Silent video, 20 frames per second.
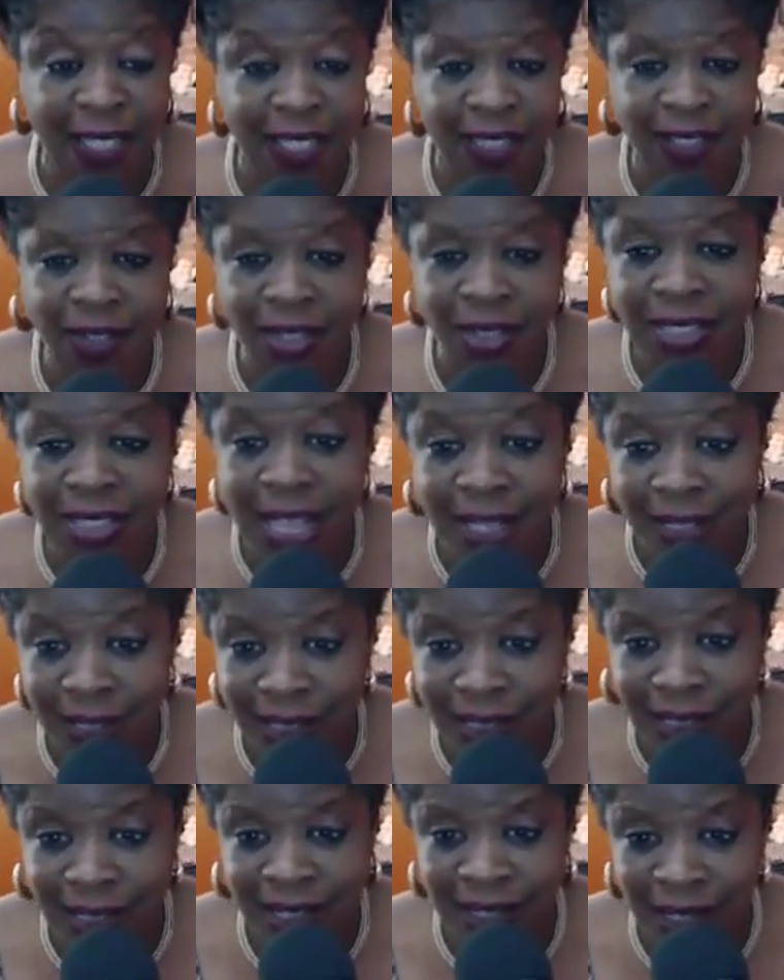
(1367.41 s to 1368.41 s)
not that
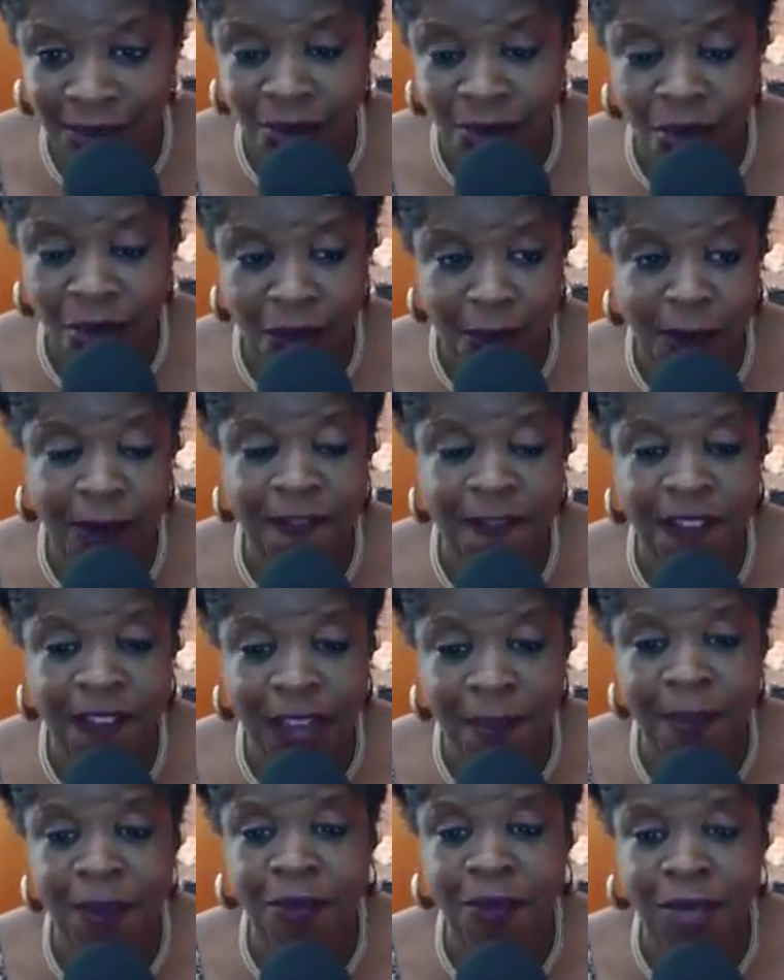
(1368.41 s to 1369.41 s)
there's anything wrong with my
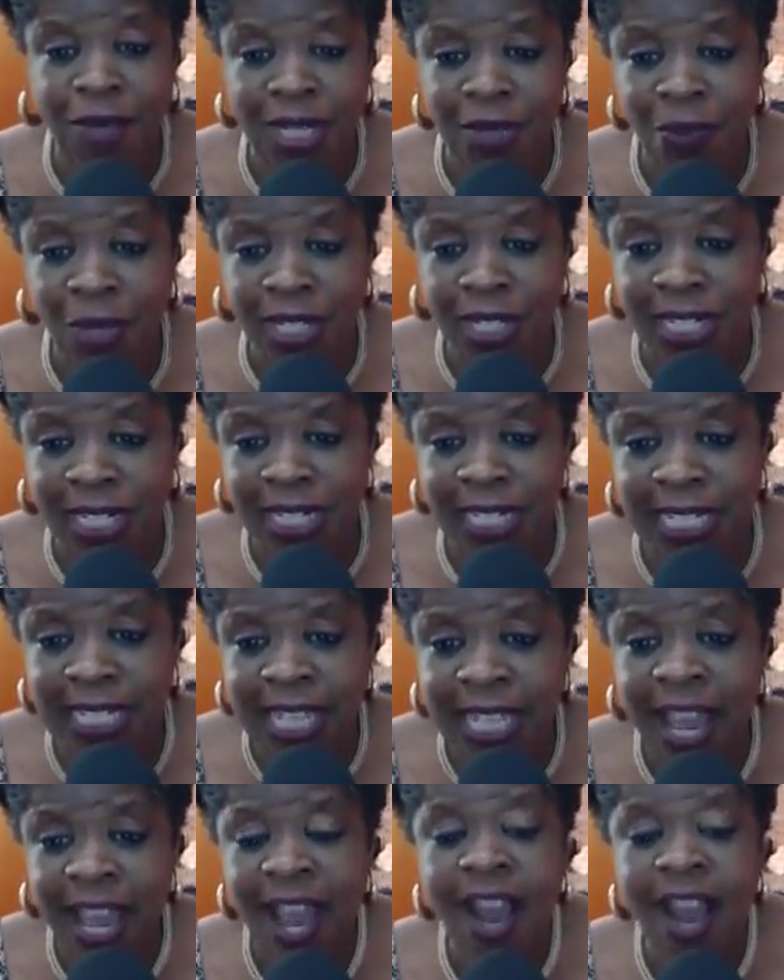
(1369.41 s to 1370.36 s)
fat but really what it is